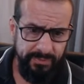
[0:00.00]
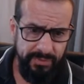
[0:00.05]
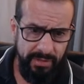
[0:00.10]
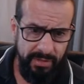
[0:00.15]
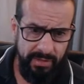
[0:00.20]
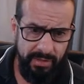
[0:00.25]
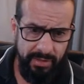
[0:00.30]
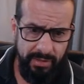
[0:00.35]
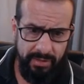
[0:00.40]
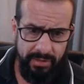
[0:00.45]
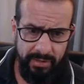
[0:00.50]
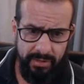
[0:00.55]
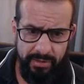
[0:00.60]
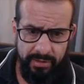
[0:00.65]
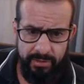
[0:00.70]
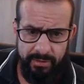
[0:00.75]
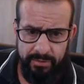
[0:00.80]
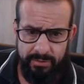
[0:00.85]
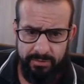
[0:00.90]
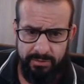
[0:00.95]

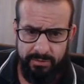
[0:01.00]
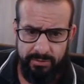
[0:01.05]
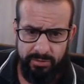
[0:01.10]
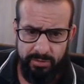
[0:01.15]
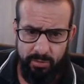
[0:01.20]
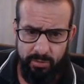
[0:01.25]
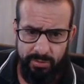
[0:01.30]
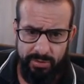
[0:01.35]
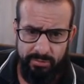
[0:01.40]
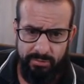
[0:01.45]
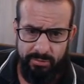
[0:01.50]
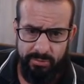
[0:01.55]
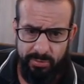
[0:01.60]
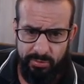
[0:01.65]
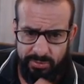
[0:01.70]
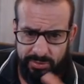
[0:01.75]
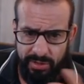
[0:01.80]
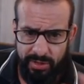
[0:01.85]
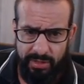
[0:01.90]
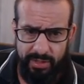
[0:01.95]
And so you
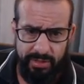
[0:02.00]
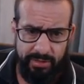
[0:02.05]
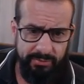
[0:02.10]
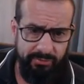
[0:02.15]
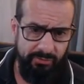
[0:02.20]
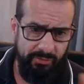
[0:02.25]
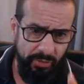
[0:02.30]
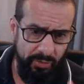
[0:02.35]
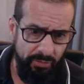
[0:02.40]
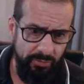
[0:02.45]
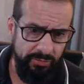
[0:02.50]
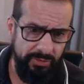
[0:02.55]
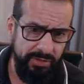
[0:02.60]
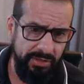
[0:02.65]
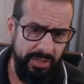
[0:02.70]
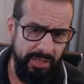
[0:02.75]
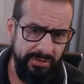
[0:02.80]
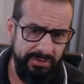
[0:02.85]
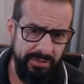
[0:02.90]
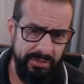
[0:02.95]
select from the
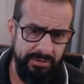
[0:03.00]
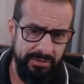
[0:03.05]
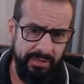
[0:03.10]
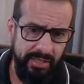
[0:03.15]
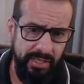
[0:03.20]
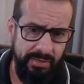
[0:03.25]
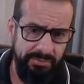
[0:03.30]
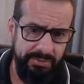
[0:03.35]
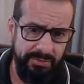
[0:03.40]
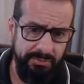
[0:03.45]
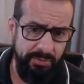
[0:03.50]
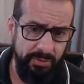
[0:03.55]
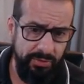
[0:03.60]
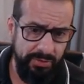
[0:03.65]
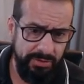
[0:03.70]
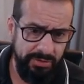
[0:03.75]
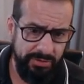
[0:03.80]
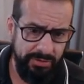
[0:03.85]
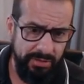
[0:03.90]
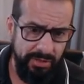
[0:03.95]
asset types
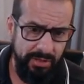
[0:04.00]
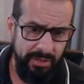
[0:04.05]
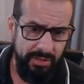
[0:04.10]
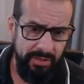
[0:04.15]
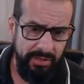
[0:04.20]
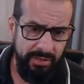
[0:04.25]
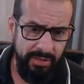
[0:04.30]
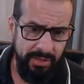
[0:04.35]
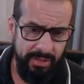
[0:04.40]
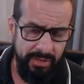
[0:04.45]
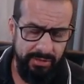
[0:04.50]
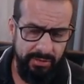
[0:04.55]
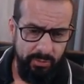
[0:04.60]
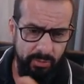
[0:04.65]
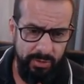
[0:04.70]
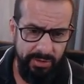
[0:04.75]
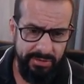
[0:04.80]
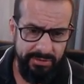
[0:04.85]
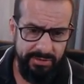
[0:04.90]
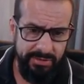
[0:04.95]
books the
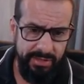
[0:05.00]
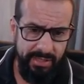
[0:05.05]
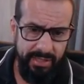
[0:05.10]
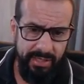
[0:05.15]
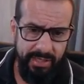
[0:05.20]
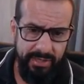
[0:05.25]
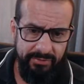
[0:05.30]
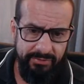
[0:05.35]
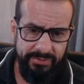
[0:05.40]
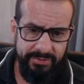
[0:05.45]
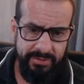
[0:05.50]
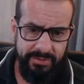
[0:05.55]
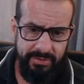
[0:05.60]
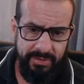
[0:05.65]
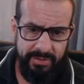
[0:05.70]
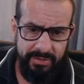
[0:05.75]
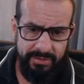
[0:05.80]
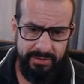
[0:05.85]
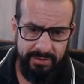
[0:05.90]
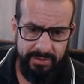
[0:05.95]
ones that have
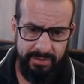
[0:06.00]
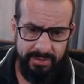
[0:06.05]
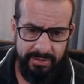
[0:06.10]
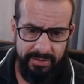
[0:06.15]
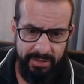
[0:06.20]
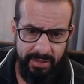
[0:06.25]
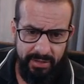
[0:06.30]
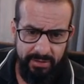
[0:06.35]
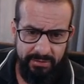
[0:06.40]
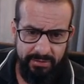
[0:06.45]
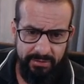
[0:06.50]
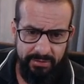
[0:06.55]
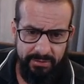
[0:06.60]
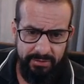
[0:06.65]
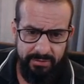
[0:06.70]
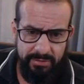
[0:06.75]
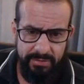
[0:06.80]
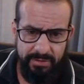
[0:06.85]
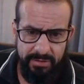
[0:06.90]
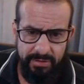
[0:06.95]
the
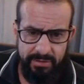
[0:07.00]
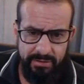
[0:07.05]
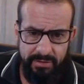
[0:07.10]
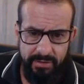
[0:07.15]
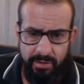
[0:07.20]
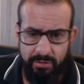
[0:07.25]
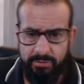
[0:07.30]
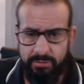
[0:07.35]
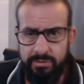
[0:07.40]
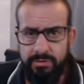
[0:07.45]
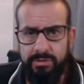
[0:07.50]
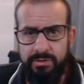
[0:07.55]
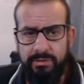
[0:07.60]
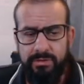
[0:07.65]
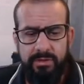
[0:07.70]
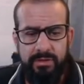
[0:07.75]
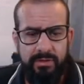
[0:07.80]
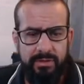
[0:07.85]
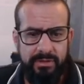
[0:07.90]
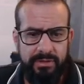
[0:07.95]
author
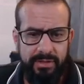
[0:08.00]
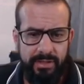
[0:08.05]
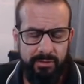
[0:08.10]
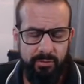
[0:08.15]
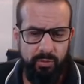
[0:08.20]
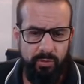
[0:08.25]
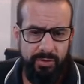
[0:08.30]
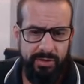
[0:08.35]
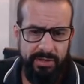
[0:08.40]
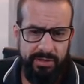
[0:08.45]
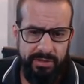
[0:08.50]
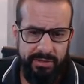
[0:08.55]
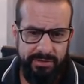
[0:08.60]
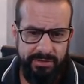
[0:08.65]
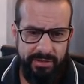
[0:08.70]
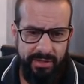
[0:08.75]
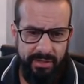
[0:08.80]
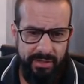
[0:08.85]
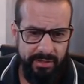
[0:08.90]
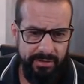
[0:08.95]
that we are
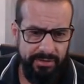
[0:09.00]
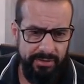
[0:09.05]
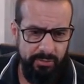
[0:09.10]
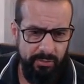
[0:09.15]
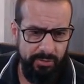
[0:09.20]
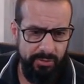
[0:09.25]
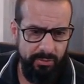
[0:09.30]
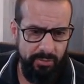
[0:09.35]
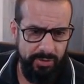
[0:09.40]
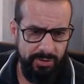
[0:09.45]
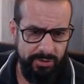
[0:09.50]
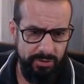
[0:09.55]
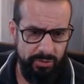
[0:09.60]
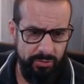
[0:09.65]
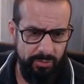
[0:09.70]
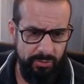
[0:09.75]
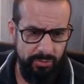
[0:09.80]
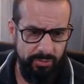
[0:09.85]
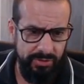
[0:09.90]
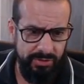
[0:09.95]
selecting we want
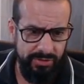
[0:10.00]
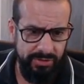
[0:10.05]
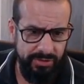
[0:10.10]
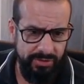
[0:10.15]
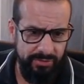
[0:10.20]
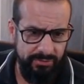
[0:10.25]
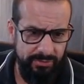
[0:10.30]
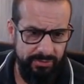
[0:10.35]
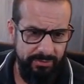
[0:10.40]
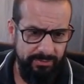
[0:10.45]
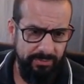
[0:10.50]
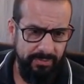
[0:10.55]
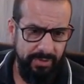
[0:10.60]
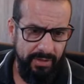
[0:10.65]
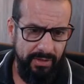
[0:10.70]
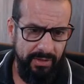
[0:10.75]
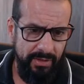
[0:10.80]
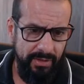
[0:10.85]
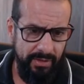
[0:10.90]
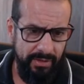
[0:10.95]
to receive.
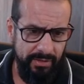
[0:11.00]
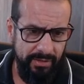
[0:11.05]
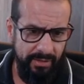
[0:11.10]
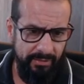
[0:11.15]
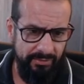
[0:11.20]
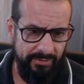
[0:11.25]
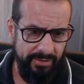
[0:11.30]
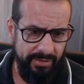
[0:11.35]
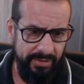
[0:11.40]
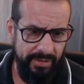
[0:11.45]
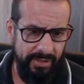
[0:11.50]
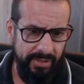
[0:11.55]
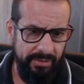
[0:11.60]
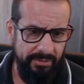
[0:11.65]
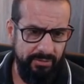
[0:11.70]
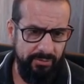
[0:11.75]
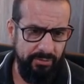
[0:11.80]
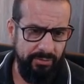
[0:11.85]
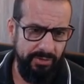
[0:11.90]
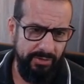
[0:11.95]
And after
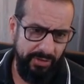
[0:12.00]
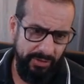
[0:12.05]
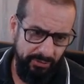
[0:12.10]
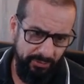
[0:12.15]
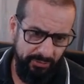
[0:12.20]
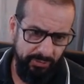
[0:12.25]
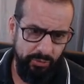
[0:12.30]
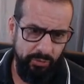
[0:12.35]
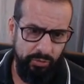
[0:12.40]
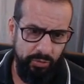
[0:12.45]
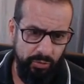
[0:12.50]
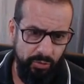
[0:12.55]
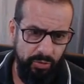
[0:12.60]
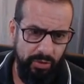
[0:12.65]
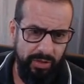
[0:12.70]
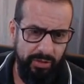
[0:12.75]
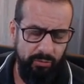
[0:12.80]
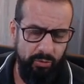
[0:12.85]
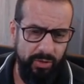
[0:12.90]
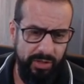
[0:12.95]
that, if you
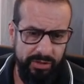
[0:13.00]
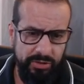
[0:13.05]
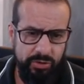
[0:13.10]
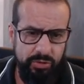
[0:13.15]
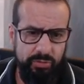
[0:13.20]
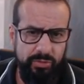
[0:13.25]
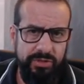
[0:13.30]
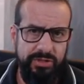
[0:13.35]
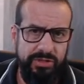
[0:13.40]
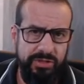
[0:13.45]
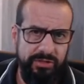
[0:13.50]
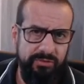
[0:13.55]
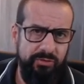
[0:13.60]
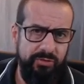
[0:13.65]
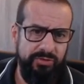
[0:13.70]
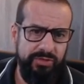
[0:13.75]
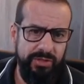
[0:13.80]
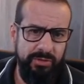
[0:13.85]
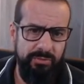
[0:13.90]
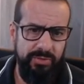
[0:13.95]
do want to receive with
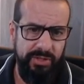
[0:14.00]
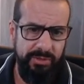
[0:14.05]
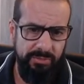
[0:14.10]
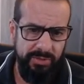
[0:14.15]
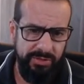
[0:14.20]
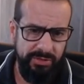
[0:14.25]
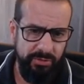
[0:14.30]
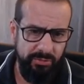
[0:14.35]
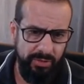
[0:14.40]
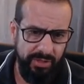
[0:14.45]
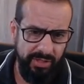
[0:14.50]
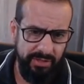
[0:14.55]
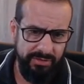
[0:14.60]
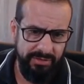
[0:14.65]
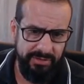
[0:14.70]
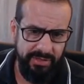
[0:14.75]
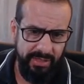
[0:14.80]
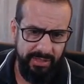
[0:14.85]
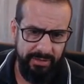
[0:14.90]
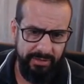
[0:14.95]
some limit, you can
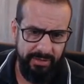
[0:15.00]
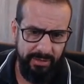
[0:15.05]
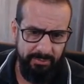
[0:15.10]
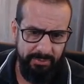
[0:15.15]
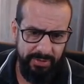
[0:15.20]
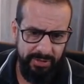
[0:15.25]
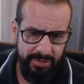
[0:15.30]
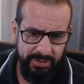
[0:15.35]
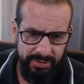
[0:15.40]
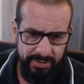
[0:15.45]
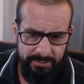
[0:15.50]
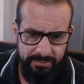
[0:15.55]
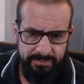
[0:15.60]
set it up here.